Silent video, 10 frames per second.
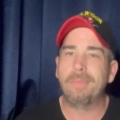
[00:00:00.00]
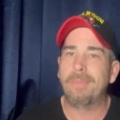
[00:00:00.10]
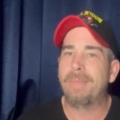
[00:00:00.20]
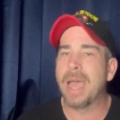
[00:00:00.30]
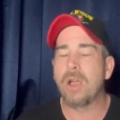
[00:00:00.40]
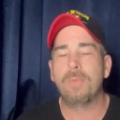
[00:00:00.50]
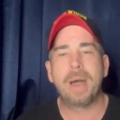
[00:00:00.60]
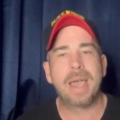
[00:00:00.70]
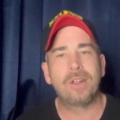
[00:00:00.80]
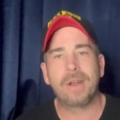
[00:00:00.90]
may or
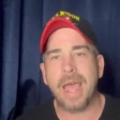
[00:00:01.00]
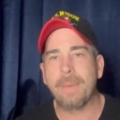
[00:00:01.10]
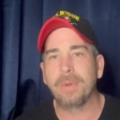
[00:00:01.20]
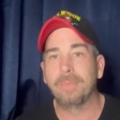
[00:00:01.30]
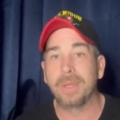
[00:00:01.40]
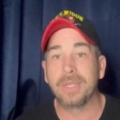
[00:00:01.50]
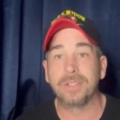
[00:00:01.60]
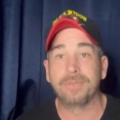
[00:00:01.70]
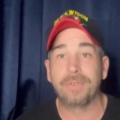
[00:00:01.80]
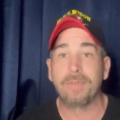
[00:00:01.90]
may not happen because
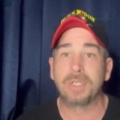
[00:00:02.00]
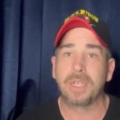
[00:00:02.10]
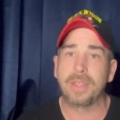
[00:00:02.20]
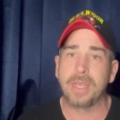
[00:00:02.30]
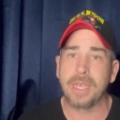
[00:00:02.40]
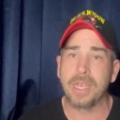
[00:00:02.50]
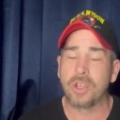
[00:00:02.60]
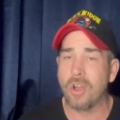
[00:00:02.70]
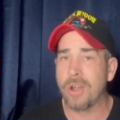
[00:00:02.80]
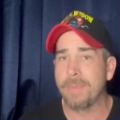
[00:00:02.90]
of obviously the
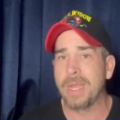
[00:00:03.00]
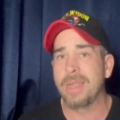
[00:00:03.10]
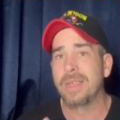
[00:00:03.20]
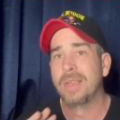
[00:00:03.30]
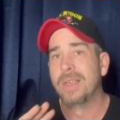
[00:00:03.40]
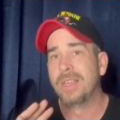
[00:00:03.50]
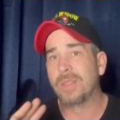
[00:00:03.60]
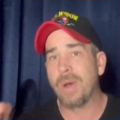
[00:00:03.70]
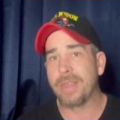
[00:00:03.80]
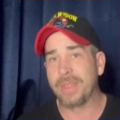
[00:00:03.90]
economy,
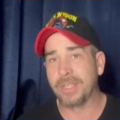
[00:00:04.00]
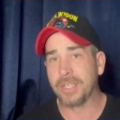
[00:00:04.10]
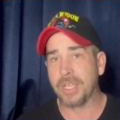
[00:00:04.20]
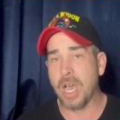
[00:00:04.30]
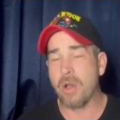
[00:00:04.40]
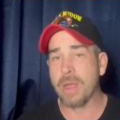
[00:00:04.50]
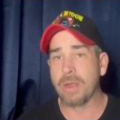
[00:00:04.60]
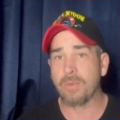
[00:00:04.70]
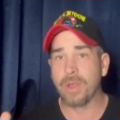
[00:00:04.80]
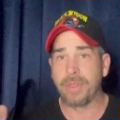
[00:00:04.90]
the way things are
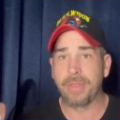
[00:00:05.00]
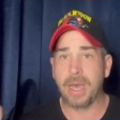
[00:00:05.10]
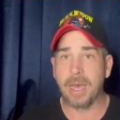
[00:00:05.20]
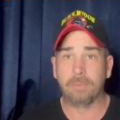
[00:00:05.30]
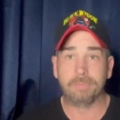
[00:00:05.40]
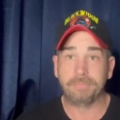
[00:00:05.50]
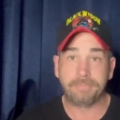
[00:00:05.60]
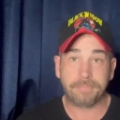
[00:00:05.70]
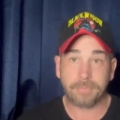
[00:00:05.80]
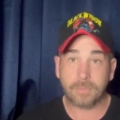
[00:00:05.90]
going with, you
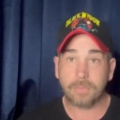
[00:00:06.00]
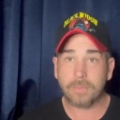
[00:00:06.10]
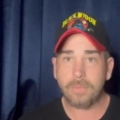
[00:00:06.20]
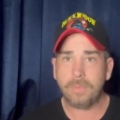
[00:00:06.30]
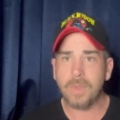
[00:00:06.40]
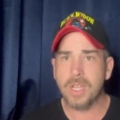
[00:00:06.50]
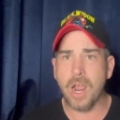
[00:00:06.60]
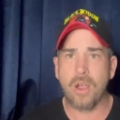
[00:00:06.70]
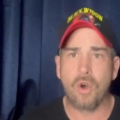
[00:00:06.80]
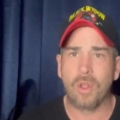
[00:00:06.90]

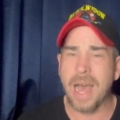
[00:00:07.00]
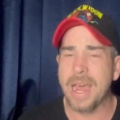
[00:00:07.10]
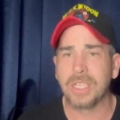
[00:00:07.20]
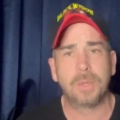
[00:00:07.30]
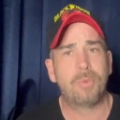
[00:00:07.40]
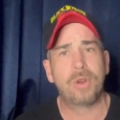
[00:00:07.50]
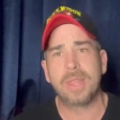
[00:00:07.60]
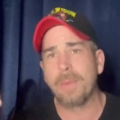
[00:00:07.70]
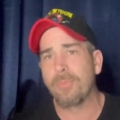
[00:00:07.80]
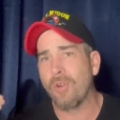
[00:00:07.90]
know, all artists are putting
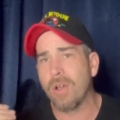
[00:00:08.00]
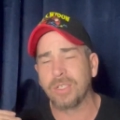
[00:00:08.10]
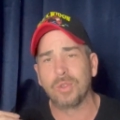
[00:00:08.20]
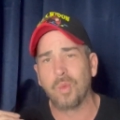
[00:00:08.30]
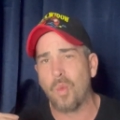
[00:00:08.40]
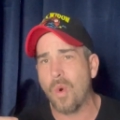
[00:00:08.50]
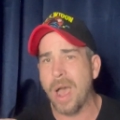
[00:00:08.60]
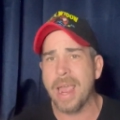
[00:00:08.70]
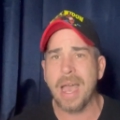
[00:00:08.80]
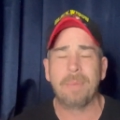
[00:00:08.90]
their prices
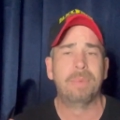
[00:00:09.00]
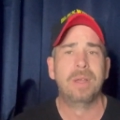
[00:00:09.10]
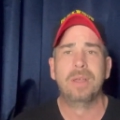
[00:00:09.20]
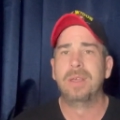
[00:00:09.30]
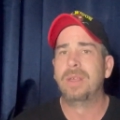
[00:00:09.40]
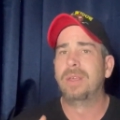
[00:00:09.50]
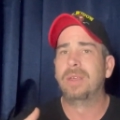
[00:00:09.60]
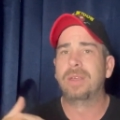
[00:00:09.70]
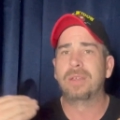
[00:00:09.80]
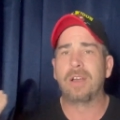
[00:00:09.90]
way up.
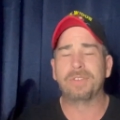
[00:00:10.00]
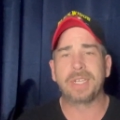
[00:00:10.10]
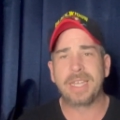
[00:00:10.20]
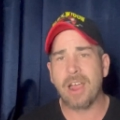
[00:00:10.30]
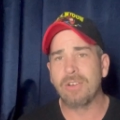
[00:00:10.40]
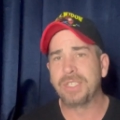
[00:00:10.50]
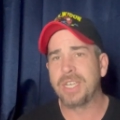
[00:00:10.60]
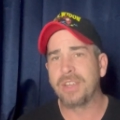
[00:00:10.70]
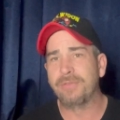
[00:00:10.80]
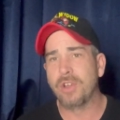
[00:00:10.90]
Obviously currency
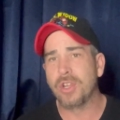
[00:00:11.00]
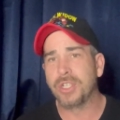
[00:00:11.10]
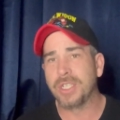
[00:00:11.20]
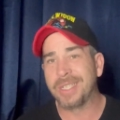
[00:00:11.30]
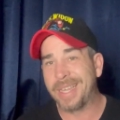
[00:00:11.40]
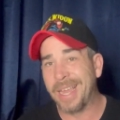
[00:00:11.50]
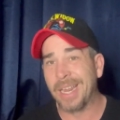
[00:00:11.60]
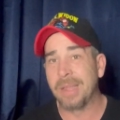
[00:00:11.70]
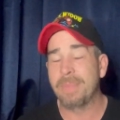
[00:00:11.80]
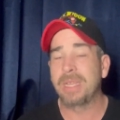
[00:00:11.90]
conversion is
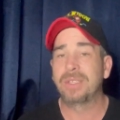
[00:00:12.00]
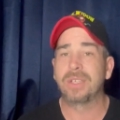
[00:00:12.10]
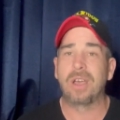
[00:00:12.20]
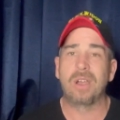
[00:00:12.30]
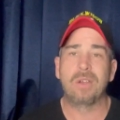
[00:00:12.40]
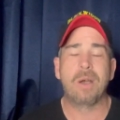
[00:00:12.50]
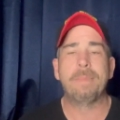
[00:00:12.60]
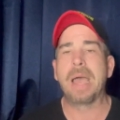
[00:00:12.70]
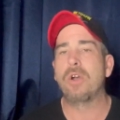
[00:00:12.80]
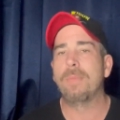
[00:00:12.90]
killing me, so I
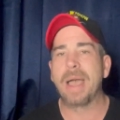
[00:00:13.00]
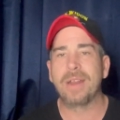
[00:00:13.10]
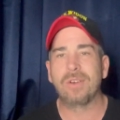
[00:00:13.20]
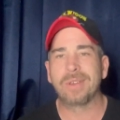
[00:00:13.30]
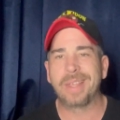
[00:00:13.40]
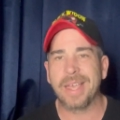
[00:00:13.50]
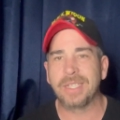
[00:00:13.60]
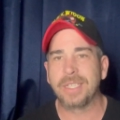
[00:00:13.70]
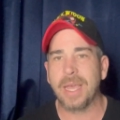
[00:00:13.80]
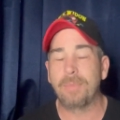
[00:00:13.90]
may or may not get
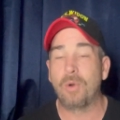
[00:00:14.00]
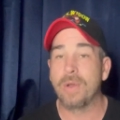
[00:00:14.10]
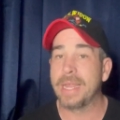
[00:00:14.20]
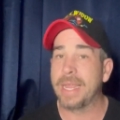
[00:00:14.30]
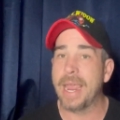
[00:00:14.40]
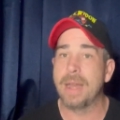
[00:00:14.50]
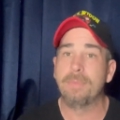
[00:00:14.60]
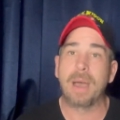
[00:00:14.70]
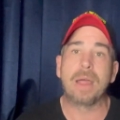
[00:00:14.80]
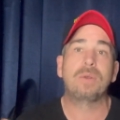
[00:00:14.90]
to that point again,
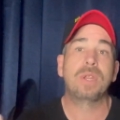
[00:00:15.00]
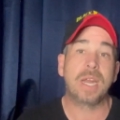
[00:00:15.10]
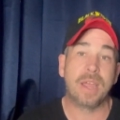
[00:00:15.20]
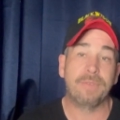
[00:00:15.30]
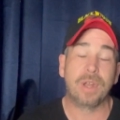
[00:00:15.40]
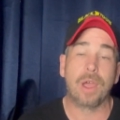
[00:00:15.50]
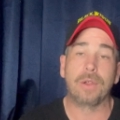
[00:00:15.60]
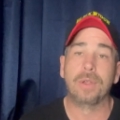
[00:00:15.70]
but you never know.